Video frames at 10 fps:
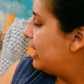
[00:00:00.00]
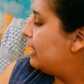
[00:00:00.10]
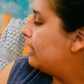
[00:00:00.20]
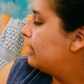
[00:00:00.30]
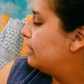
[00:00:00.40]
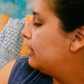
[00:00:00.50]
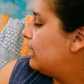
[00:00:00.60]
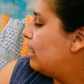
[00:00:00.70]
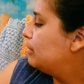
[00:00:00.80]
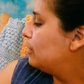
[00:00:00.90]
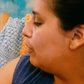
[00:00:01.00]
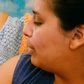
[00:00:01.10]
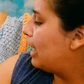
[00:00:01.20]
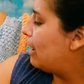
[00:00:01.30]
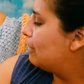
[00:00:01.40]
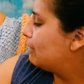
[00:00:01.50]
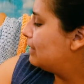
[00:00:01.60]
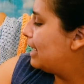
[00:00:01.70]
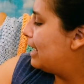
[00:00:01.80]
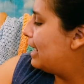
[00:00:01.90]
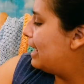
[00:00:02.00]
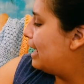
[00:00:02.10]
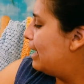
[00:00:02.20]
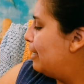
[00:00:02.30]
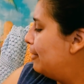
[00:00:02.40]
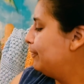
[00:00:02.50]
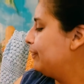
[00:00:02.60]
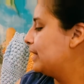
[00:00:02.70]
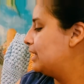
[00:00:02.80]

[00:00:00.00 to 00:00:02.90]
But I'm so proud of them.